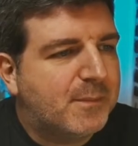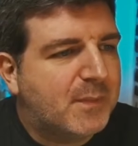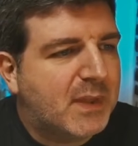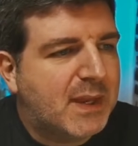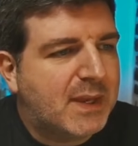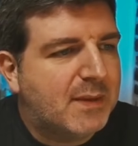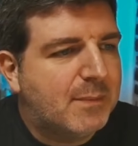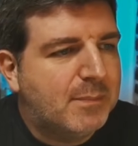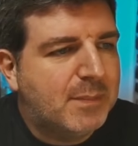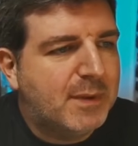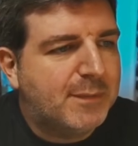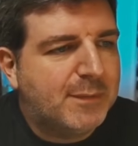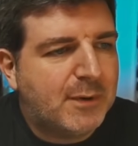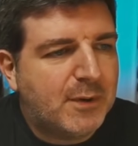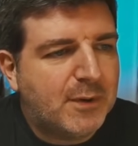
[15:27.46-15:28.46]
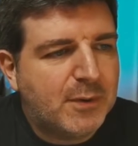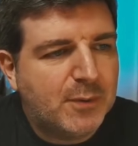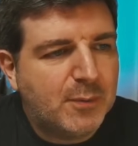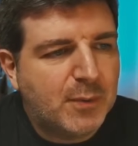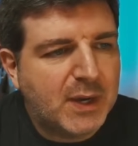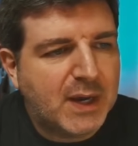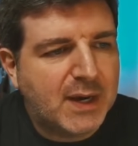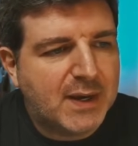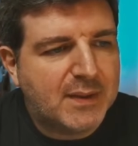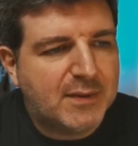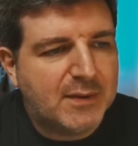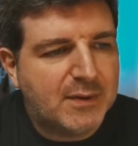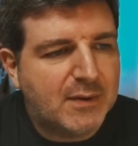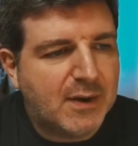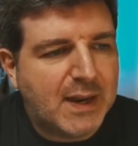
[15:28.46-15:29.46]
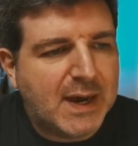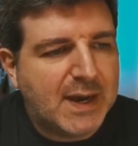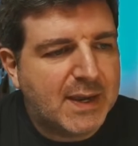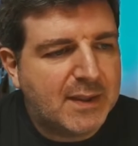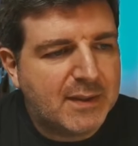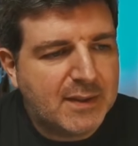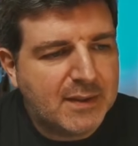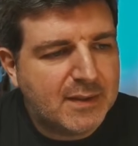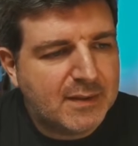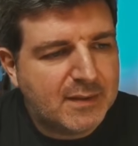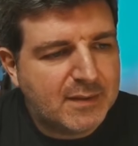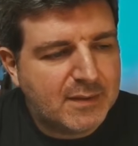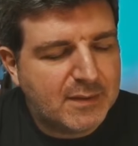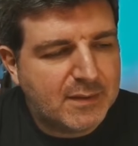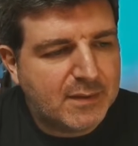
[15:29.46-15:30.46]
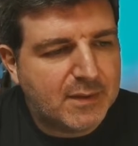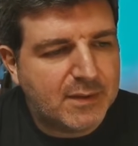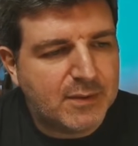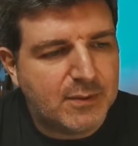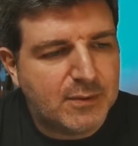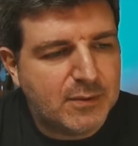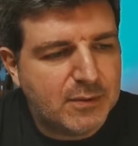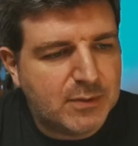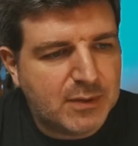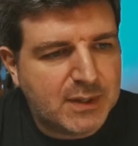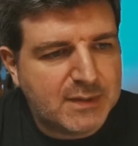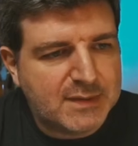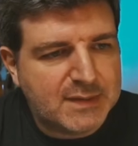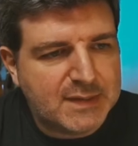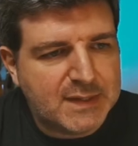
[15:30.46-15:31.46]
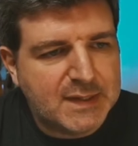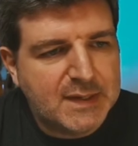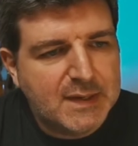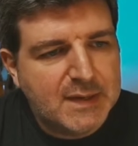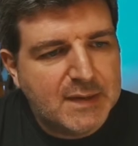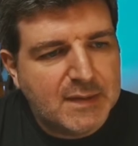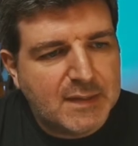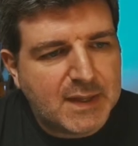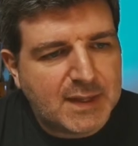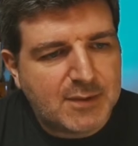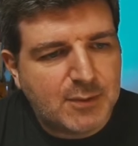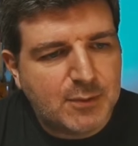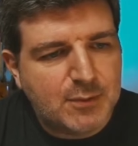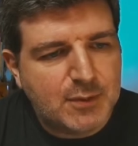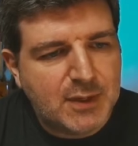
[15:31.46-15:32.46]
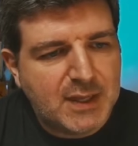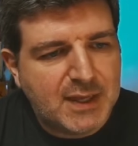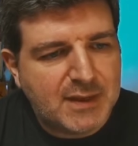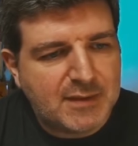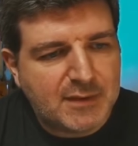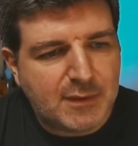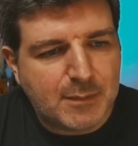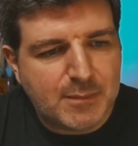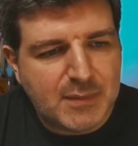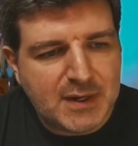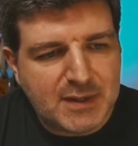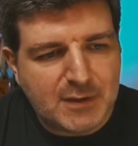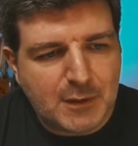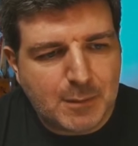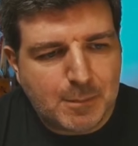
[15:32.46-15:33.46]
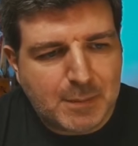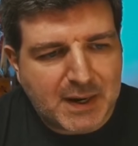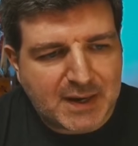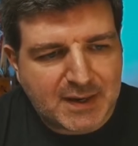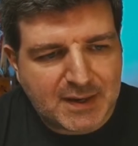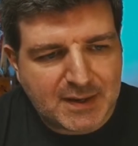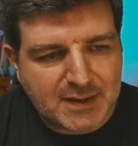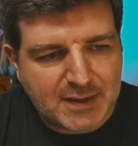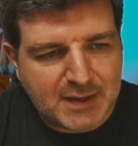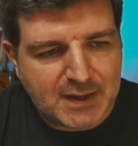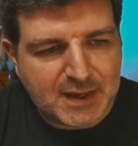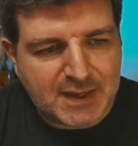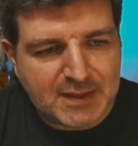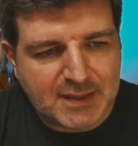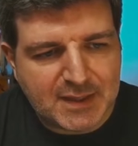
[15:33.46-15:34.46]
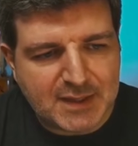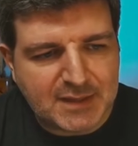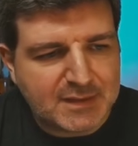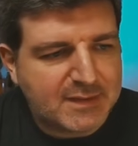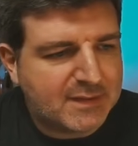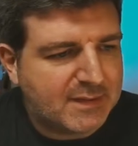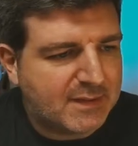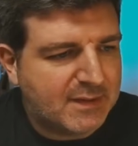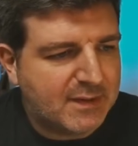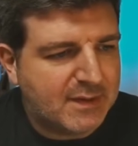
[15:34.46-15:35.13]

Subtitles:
and before we had a line, you can see that could get some little pack like this,